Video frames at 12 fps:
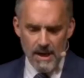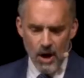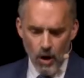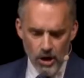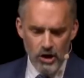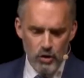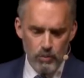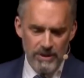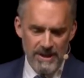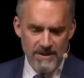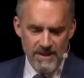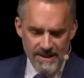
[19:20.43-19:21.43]

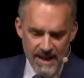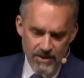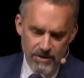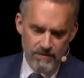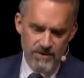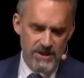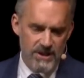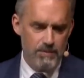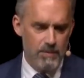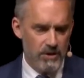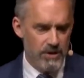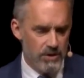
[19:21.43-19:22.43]
arguably the death of 6
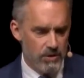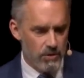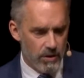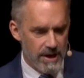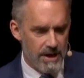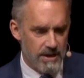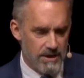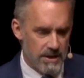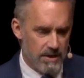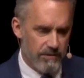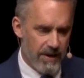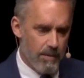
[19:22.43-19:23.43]
million Ukrainians in the
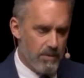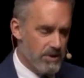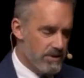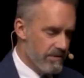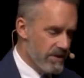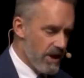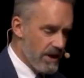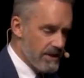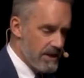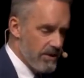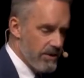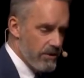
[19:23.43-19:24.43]
famines of the
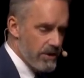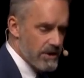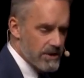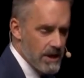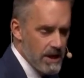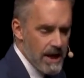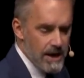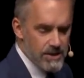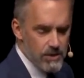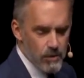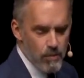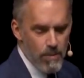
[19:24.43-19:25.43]
1930s. And
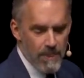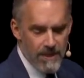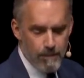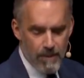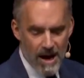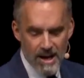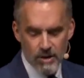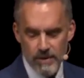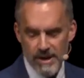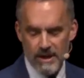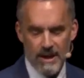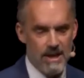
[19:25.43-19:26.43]
so the binary
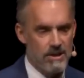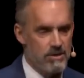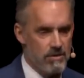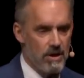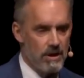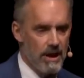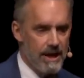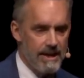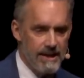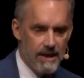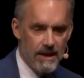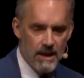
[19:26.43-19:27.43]
class struggle
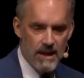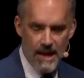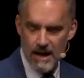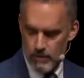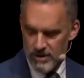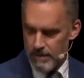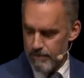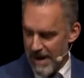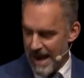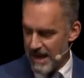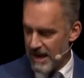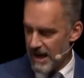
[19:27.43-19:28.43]
idea, that was a
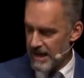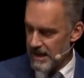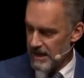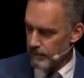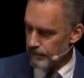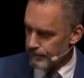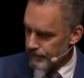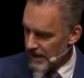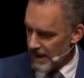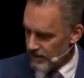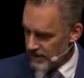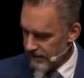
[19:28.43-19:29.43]
bad idea. That
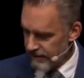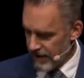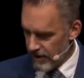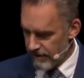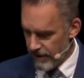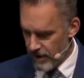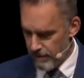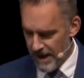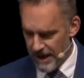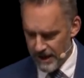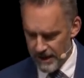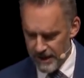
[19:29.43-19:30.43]
was a very, very bad
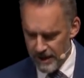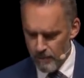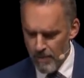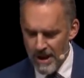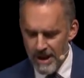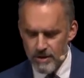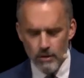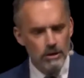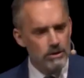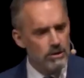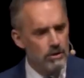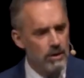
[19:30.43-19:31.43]
idea. It's
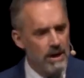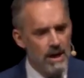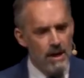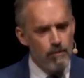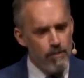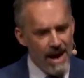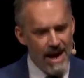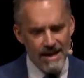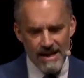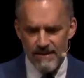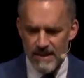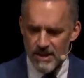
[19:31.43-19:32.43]
also bad
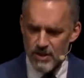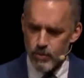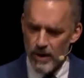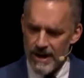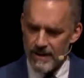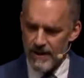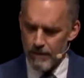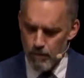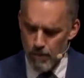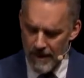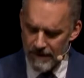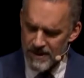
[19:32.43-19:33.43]
in this way, and
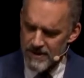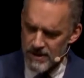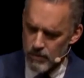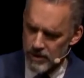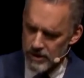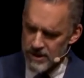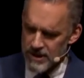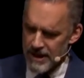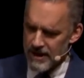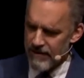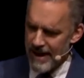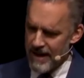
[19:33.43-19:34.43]
this is a real sleight
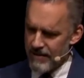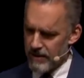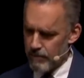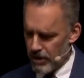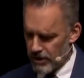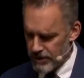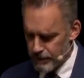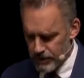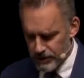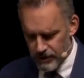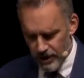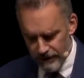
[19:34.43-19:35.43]
of hand that Marx
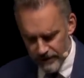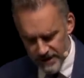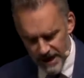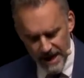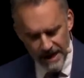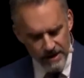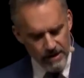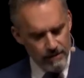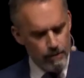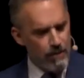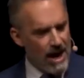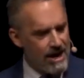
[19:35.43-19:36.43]
pulls off, is you have a
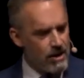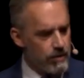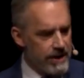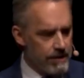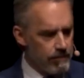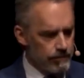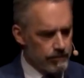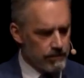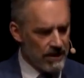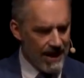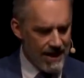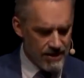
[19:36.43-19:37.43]
binary
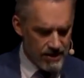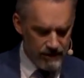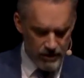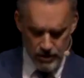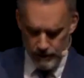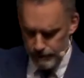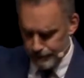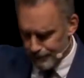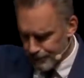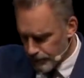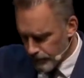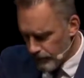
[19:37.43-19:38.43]
class division,
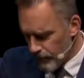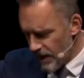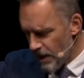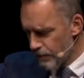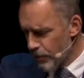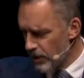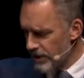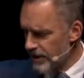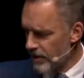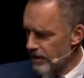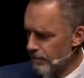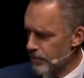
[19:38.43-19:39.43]

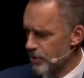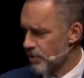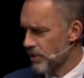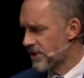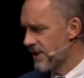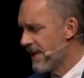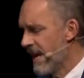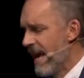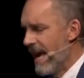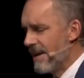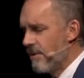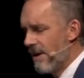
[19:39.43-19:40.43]
proletariat and bourgeoisie,
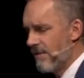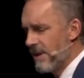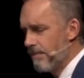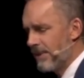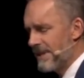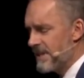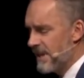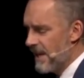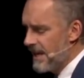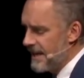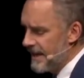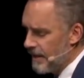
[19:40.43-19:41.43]
and you have an implicit
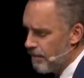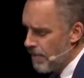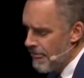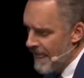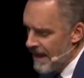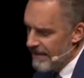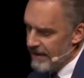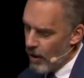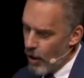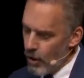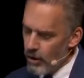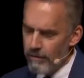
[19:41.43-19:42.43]
idea that
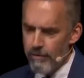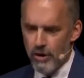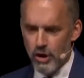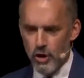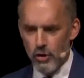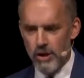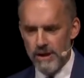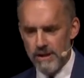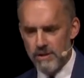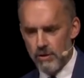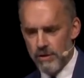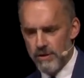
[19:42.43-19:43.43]
all of the good is
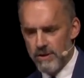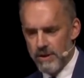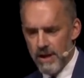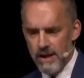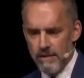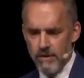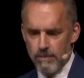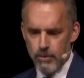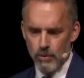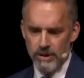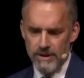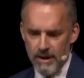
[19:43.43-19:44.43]
on the side of the
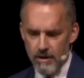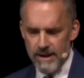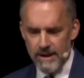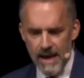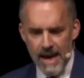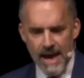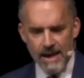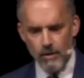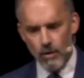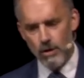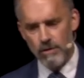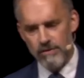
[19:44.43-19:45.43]
proletariat and
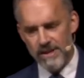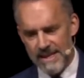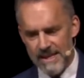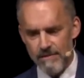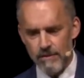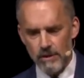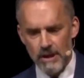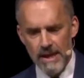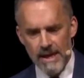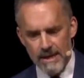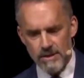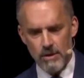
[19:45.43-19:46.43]
all of the evil
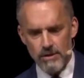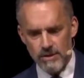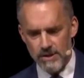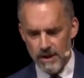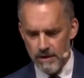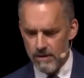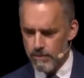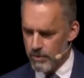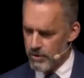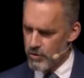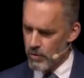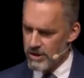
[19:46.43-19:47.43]
is on the side of the
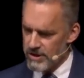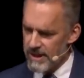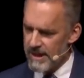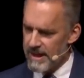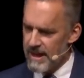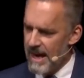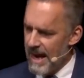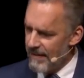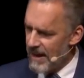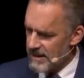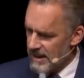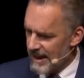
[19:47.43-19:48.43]
bourgeoisie. And
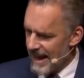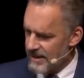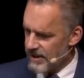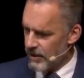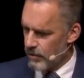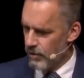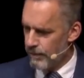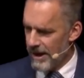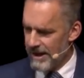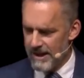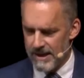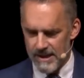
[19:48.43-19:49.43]
that's classic group
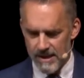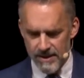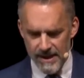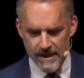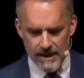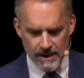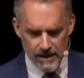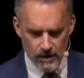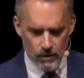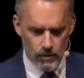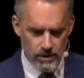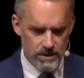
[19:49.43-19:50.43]
identity thinking. You
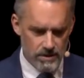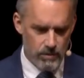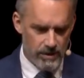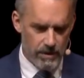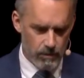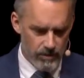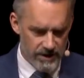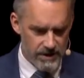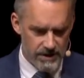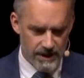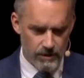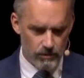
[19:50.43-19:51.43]
know, it's one of the reasons
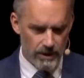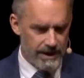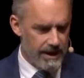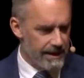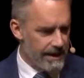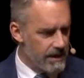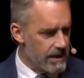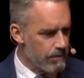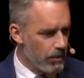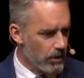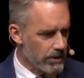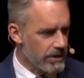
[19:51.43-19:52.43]
I don't like identity
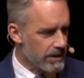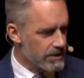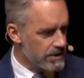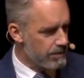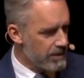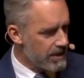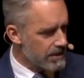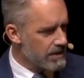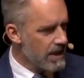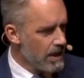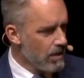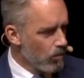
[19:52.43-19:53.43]
politics is because
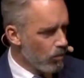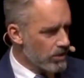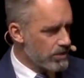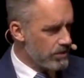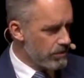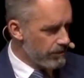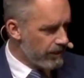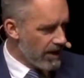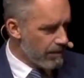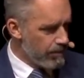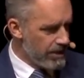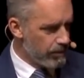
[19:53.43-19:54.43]
once you
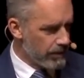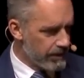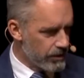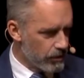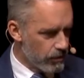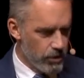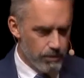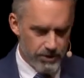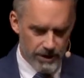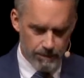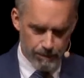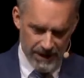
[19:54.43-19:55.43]
divide people into groups
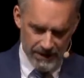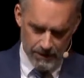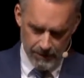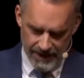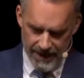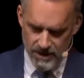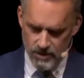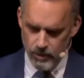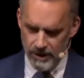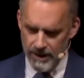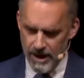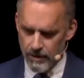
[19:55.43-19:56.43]
and pit them against one
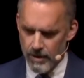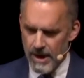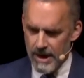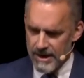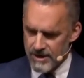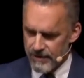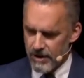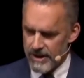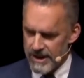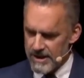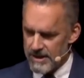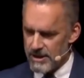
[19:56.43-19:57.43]
another, it's very
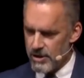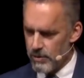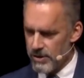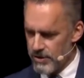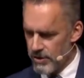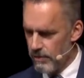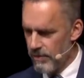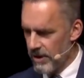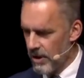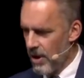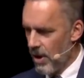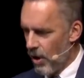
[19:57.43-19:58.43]
easy to assume that
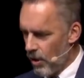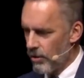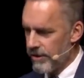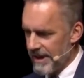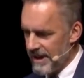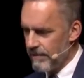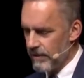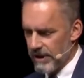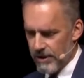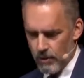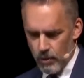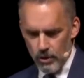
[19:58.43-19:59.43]
all the evil in
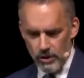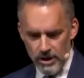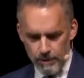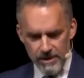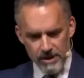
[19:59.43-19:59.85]
the world can be